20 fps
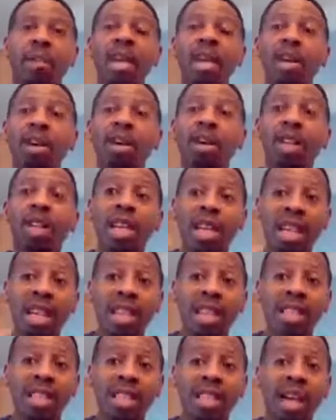meaning on the
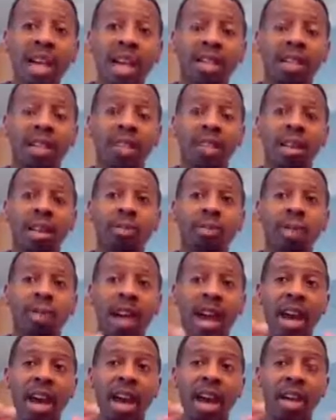inside of the glass,
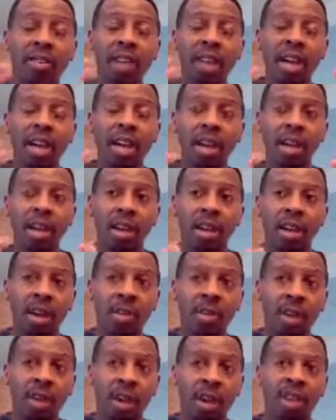we have
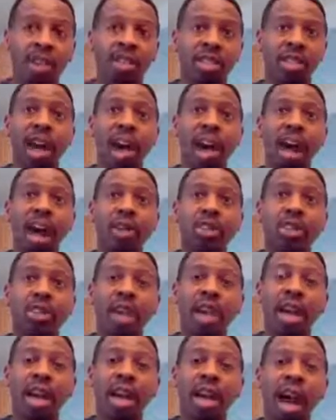low pressure,
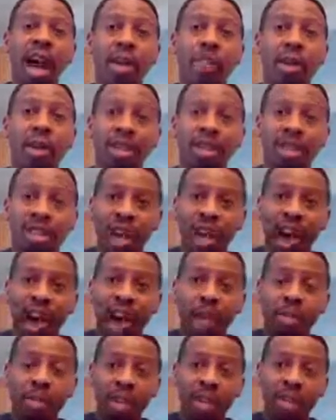outside high pressure. That
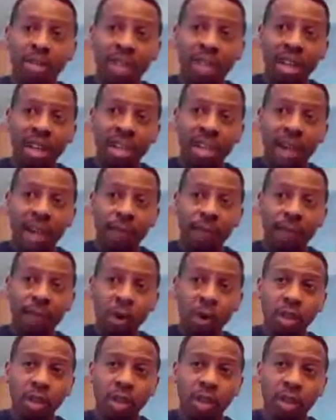high pressure on the outside
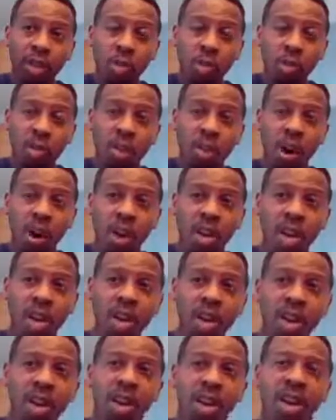forces
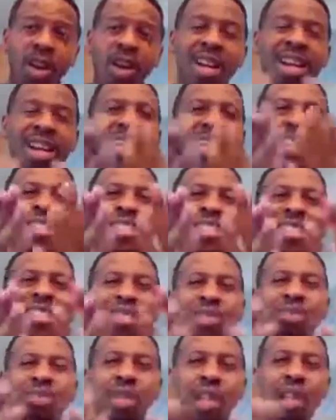water
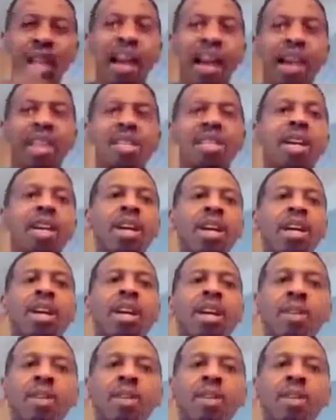into the glass.